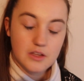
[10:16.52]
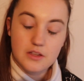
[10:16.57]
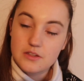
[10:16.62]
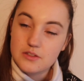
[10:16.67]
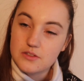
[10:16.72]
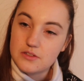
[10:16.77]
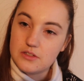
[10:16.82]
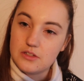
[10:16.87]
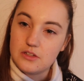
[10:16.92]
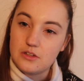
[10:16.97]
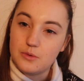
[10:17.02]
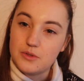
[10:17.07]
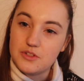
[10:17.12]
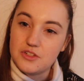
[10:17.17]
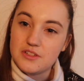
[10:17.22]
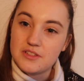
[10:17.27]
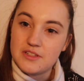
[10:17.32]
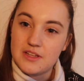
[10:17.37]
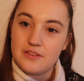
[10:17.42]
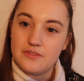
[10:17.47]
so we
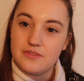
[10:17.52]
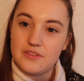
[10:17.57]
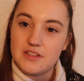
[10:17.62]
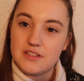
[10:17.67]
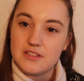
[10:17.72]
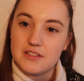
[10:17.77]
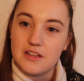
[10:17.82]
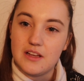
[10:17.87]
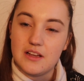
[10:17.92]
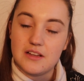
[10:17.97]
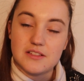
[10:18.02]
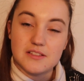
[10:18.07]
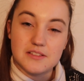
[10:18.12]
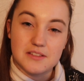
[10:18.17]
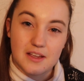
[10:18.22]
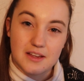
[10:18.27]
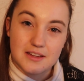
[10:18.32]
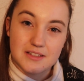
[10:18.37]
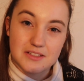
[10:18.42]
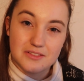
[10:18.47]
just have this last
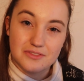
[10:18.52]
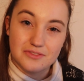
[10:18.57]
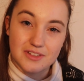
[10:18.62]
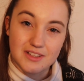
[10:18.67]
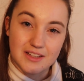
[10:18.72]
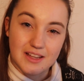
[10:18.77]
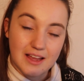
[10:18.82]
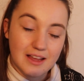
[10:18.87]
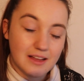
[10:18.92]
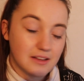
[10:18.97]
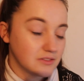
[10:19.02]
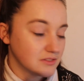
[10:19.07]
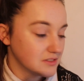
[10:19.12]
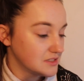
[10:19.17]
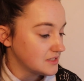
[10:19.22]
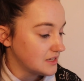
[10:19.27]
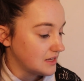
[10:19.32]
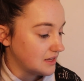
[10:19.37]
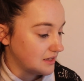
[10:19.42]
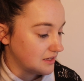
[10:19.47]
side to fill
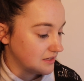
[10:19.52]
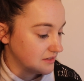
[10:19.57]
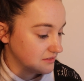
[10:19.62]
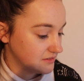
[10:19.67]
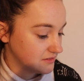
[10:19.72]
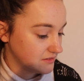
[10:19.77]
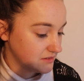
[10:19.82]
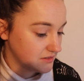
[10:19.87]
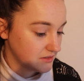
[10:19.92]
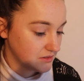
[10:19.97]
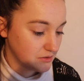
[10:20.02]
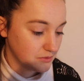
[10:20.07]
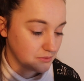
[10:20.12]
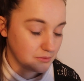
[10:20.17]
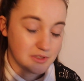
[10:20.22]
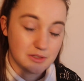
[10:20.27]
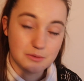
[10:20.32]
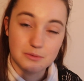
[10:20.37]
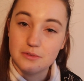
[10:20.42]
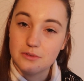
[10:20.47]
out and
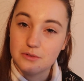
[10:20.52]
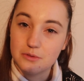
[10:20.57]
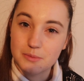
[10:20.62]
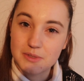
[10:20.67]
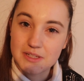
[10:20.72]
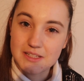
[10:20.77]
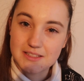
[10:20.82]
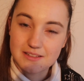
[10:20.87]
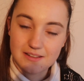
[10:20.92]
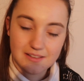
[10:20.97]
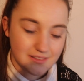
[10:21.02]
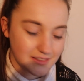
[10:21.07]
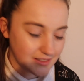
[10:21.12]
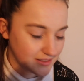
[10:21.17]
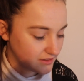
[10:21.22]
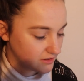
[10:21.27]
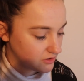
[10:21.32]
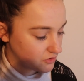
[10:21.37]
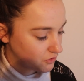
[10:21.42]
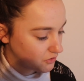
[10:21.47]
we will all be done
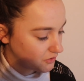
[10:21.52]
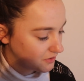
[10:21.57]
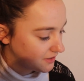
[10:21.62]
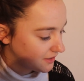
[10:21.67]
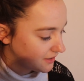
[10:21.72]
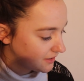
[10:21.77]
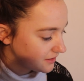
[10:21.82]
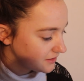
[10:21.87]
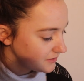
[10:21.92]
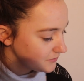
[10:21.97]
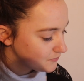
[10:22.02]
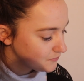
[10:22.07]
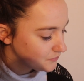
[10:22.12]
here, okay?